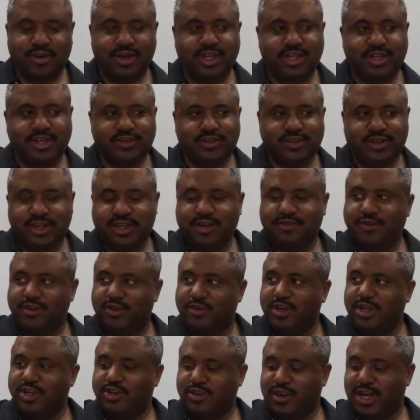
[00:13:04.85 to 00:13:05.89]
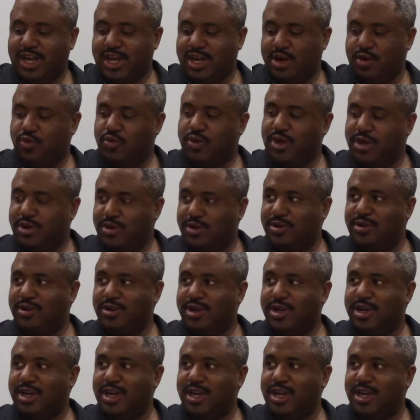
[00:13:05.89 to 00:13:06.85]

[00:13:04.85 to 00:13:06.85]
each living creature had a wheel,